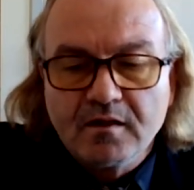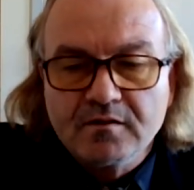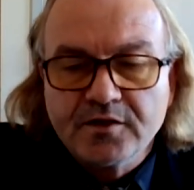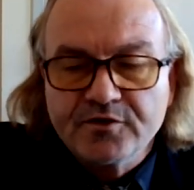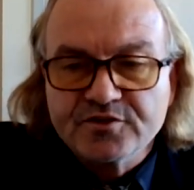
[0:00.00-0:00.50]

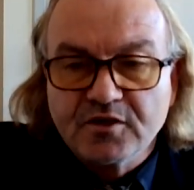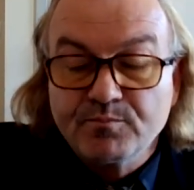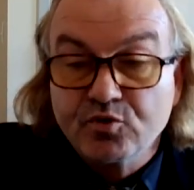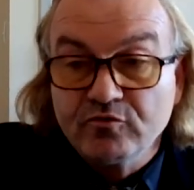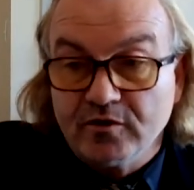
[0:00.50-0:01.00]
there is an
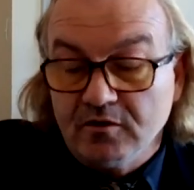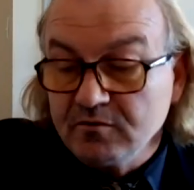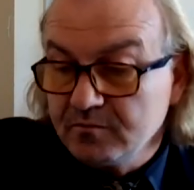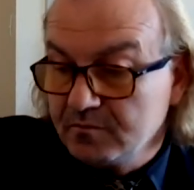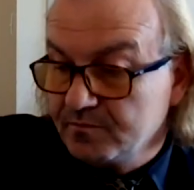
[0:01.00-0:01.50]

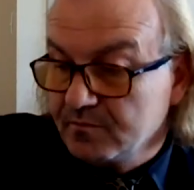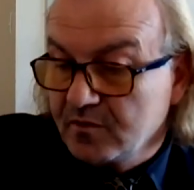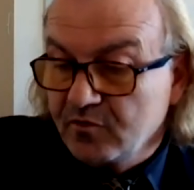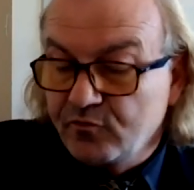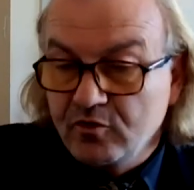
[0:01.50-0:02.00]
approval
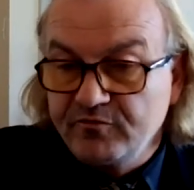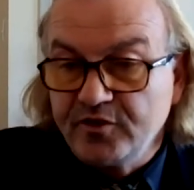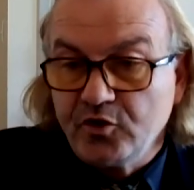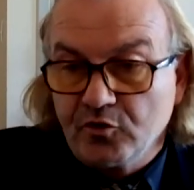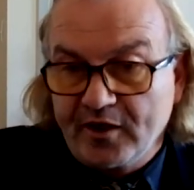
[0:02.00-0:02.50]
for a
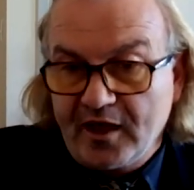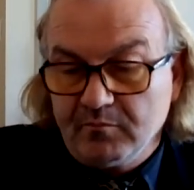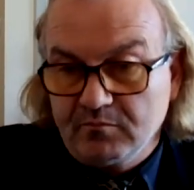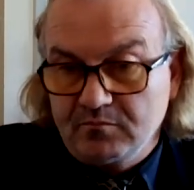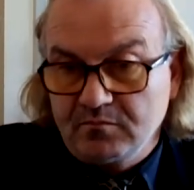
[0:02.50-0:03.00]
video
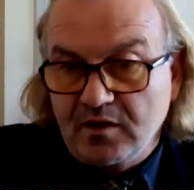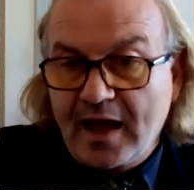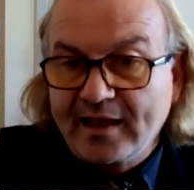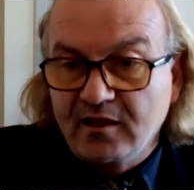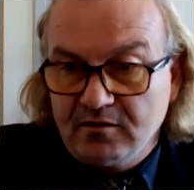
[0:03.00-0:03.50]
game,
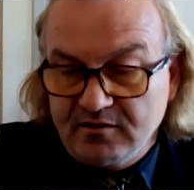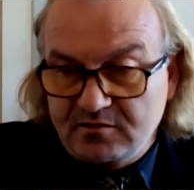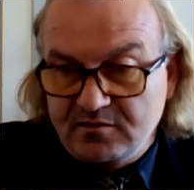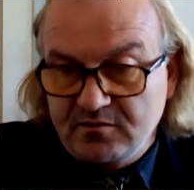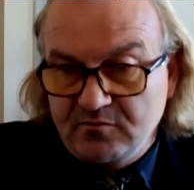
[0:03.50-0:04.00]

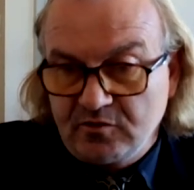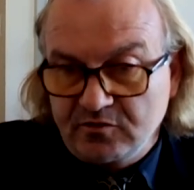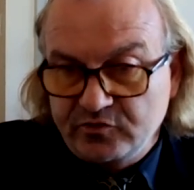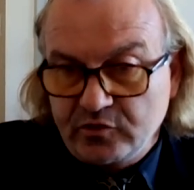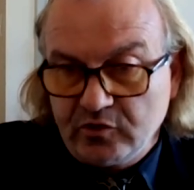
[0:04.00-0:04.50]
Akili, what
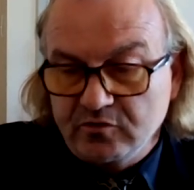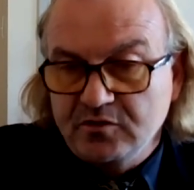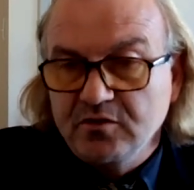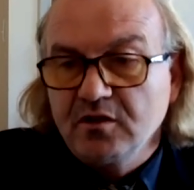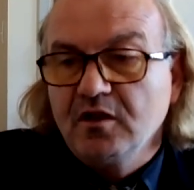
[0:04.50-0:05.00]
it's called
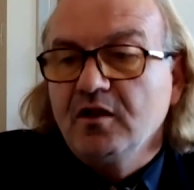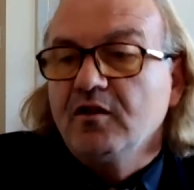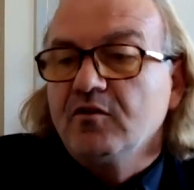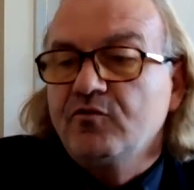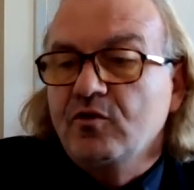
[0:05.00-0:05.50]

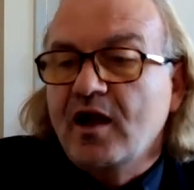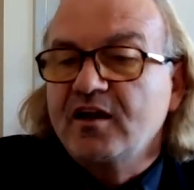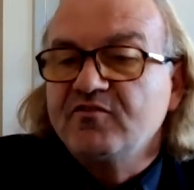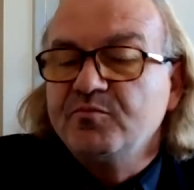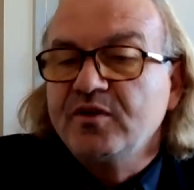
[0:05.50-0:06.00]
for kind
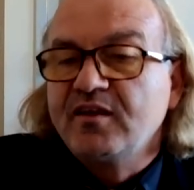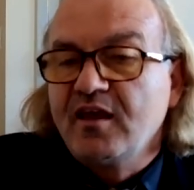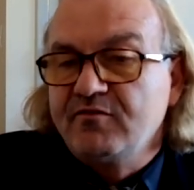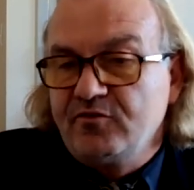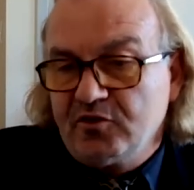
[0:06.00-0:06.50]
of
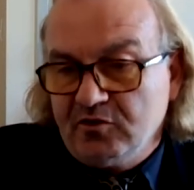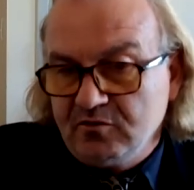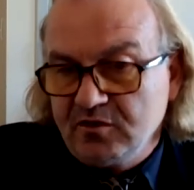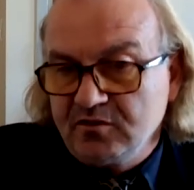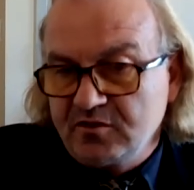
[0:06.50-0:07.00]

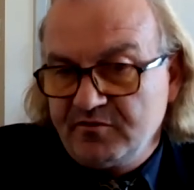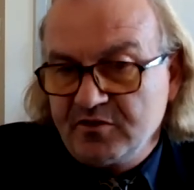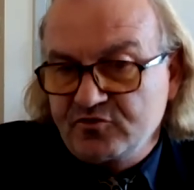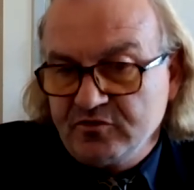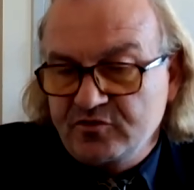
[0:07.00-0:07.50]
behavioral intervention.